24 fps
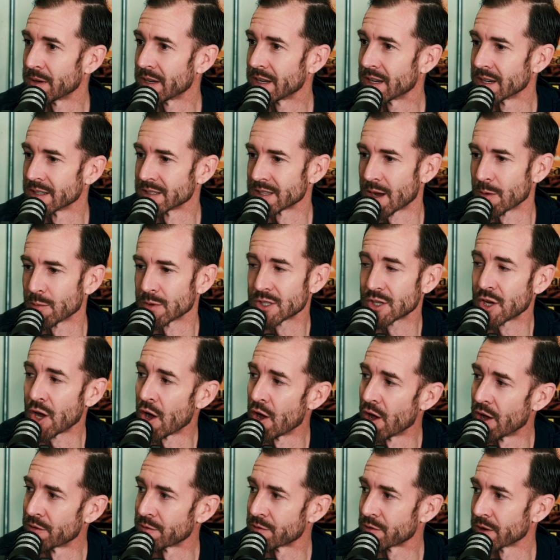Because I was
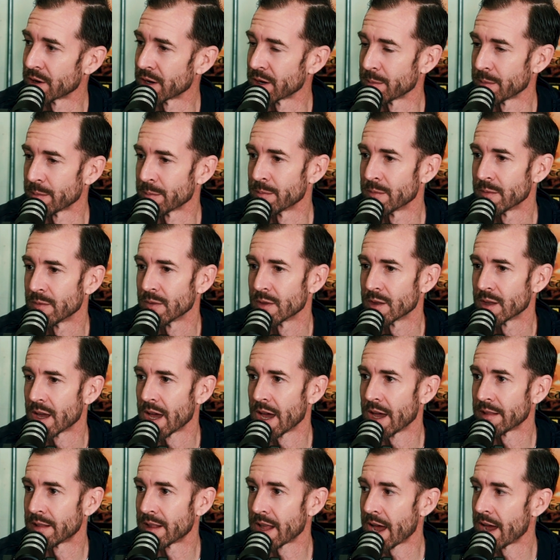gone for him
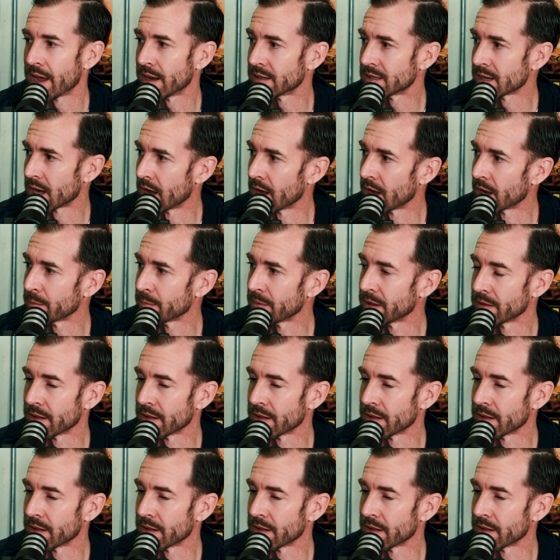at that time.